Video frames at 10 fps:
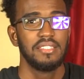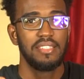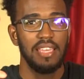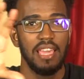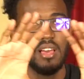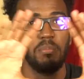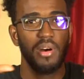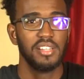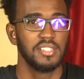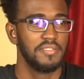take a
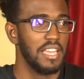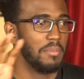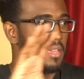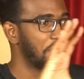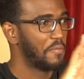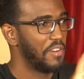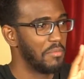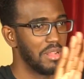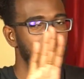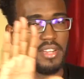bunch of them, like
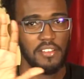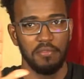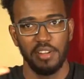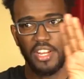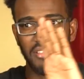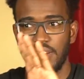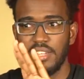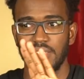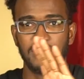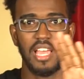frame them in different areas,